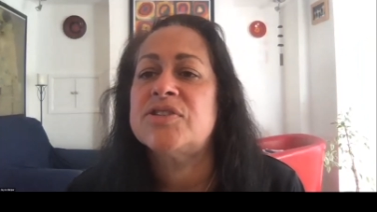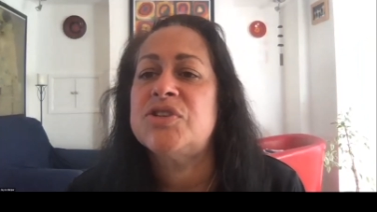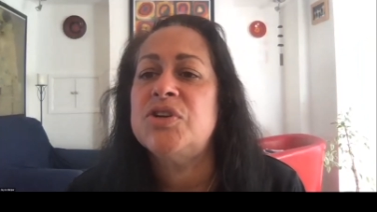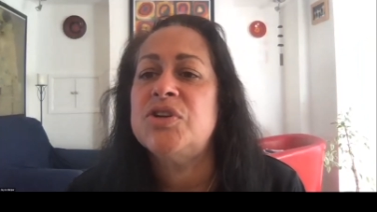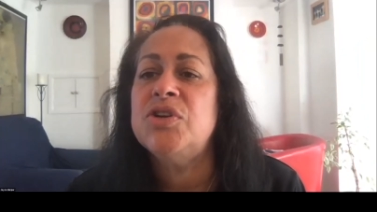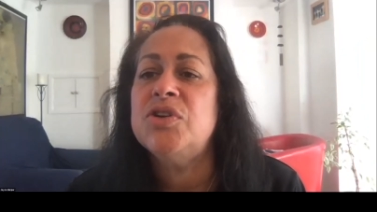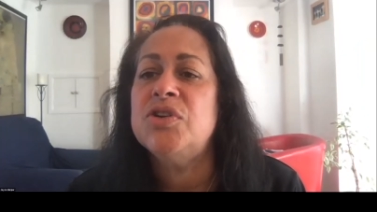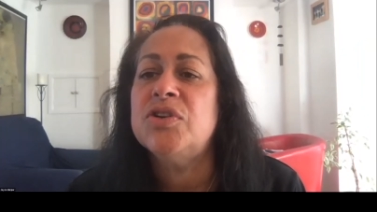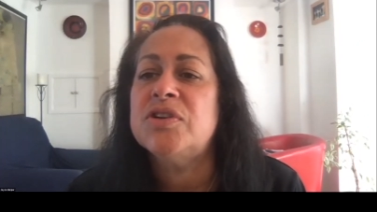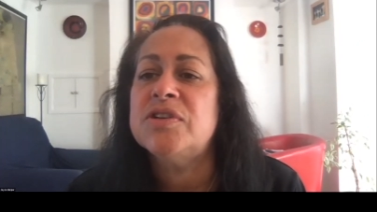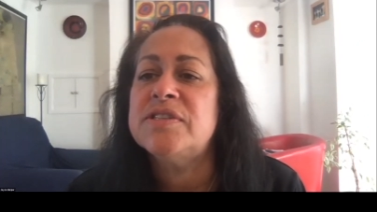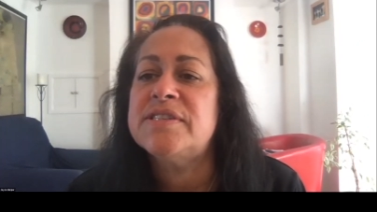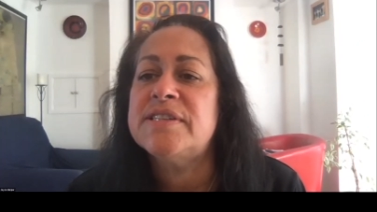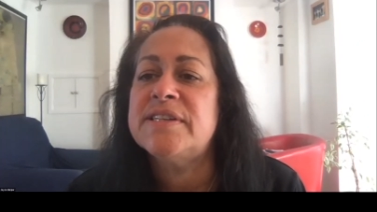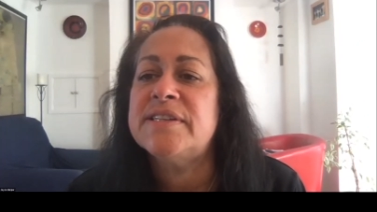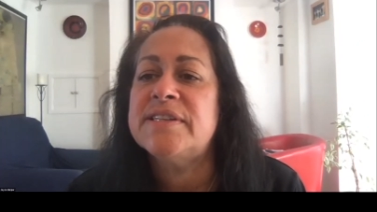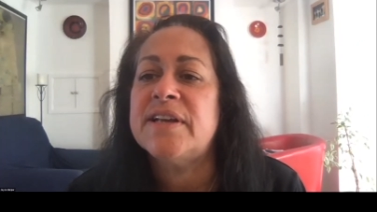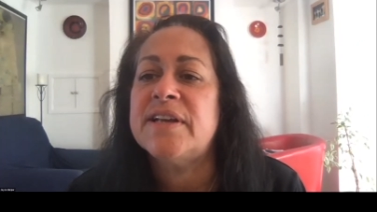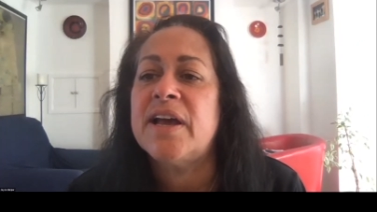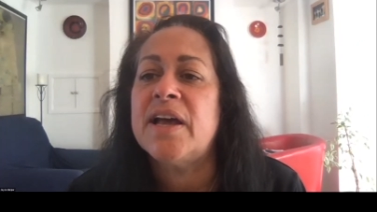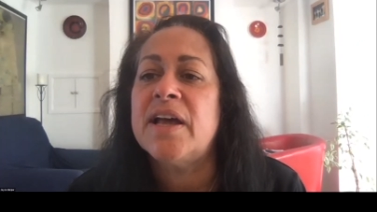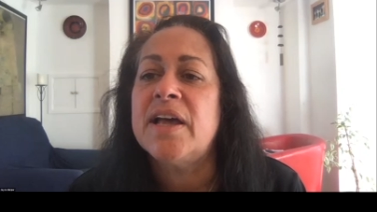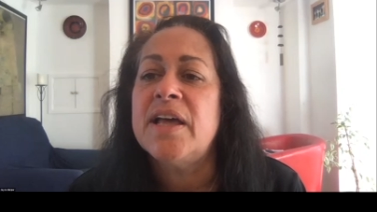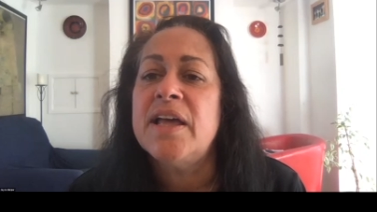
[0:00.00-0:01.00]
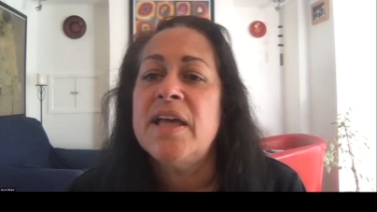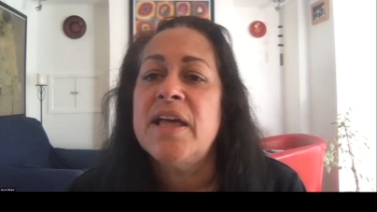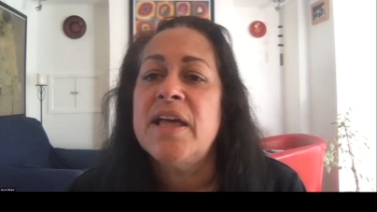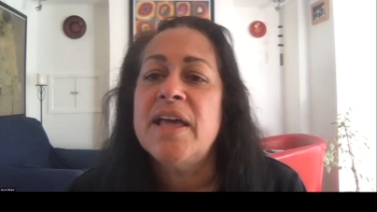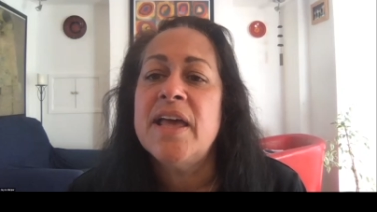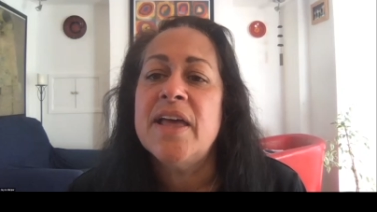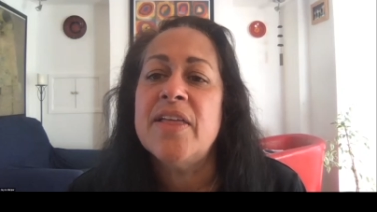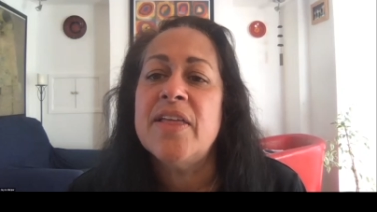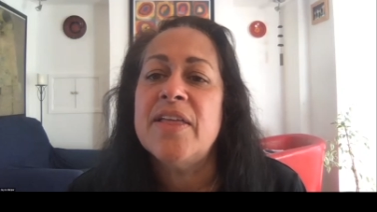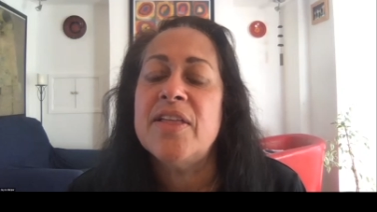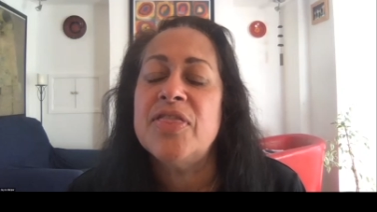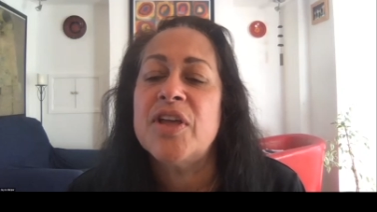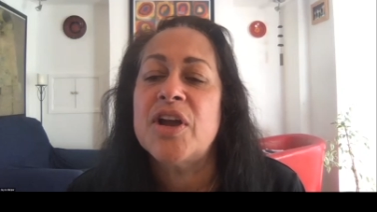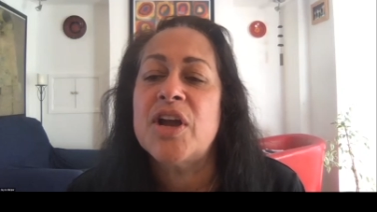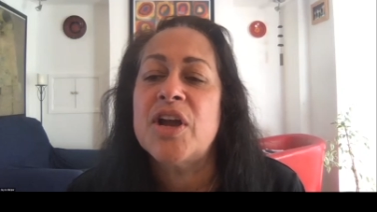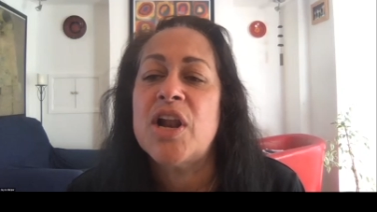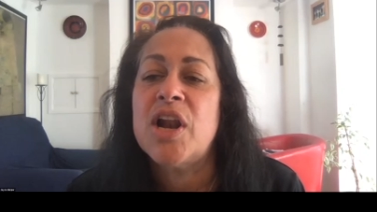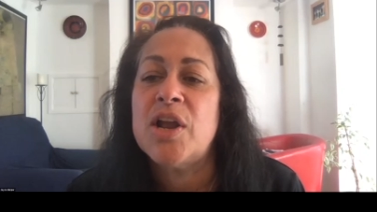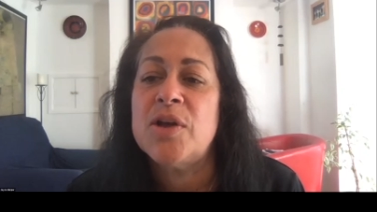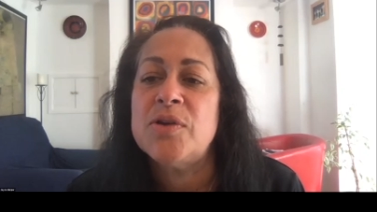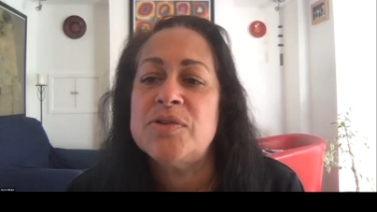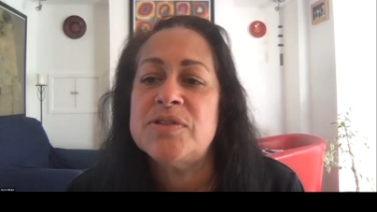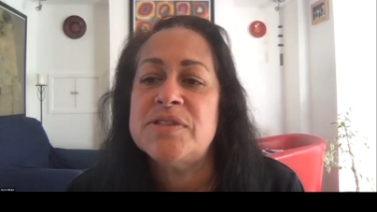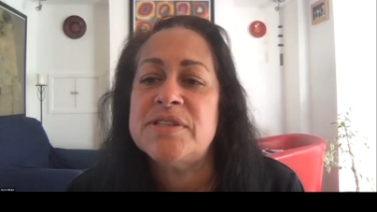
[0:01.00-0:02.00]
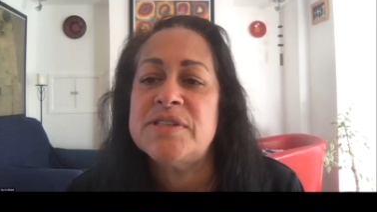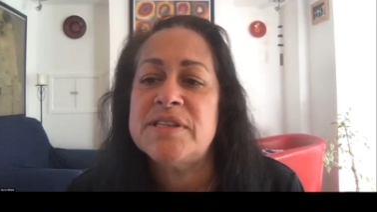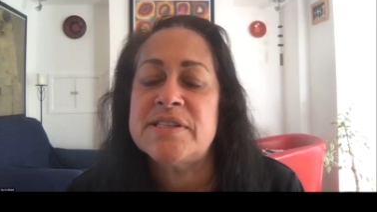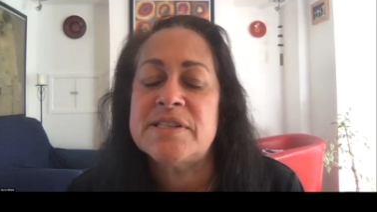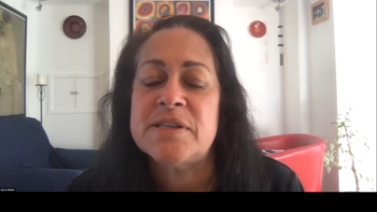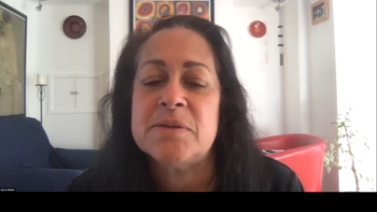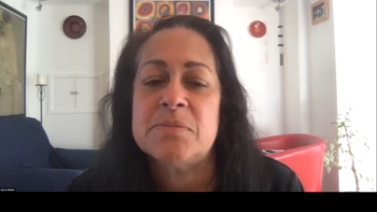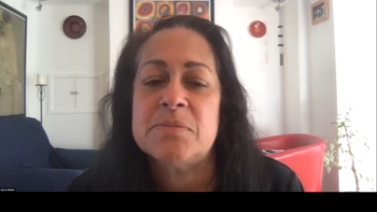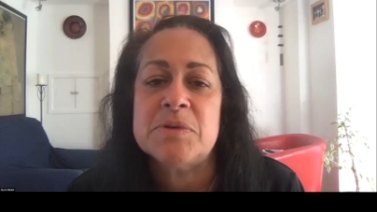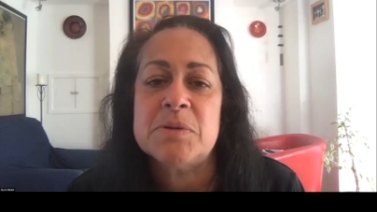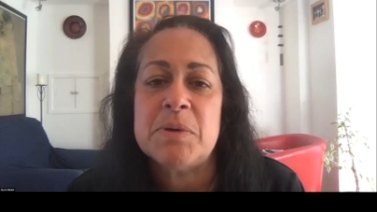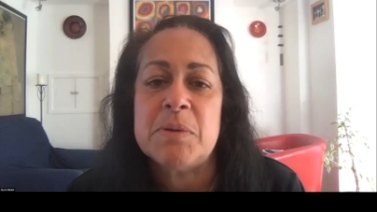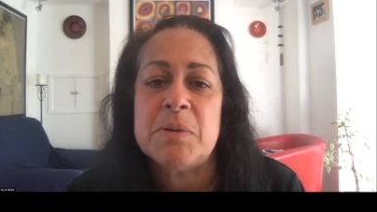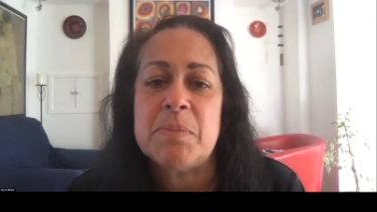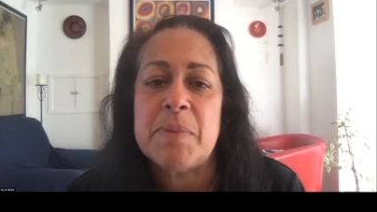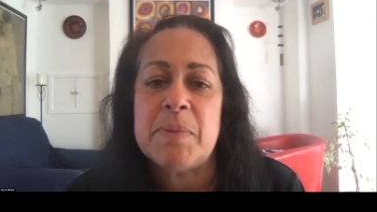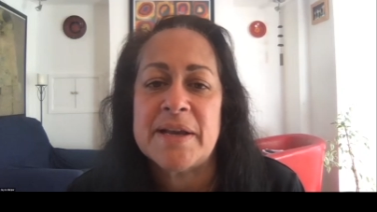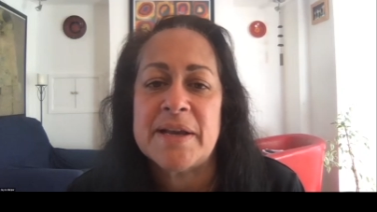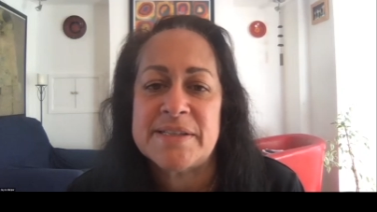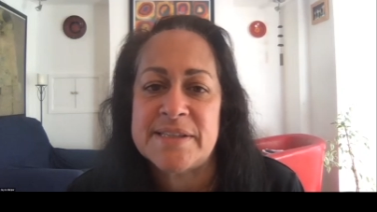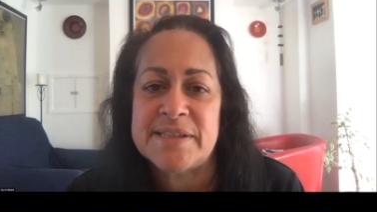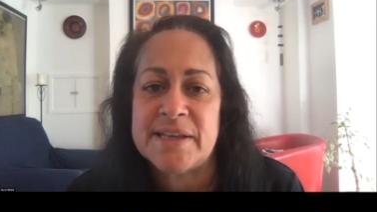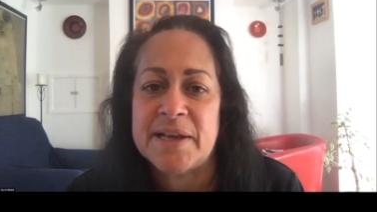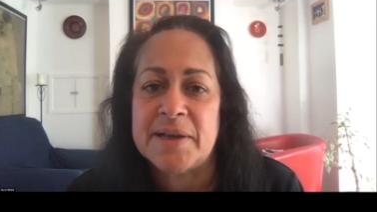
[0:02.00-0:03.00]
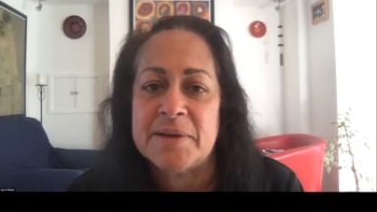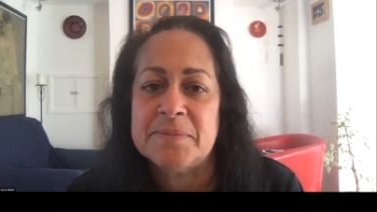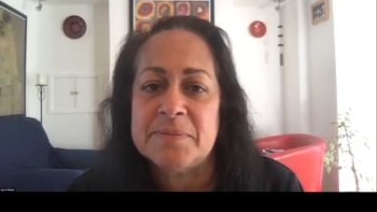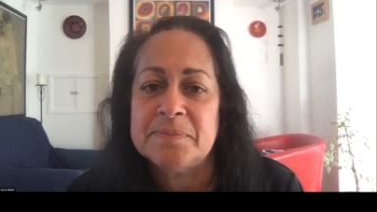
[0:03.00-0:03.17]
do you consider the closed system to be better?